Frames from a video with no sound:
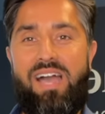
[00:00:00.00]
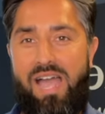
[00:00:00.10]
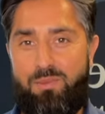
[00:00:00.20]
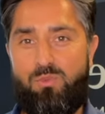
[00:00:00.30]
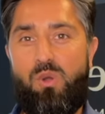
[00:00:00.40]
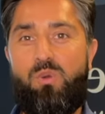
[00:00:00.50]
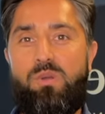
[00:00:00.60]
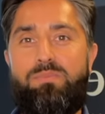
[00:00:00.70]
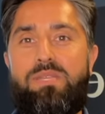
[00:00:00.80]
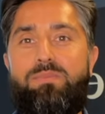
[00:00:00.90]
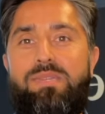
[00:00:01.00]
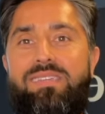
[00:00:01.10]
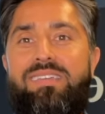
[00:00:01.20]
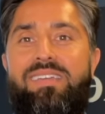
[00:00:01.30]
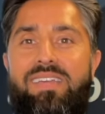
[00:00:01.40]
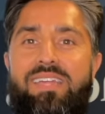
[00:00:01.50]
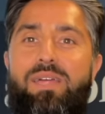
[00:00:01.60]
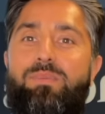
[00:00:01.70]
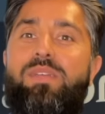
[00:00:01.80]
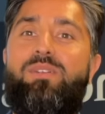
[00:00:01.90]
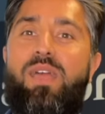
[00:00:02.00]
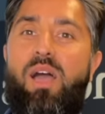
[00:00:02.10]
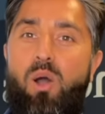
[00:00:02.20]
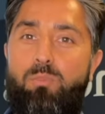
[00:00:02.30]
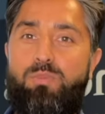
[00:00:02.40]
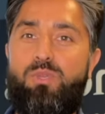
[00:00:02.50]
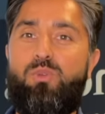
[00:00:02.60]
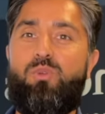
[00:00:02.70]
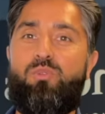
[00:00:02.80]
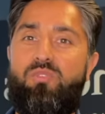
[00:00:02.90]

I'm Roh Habibi, and I'm here to help you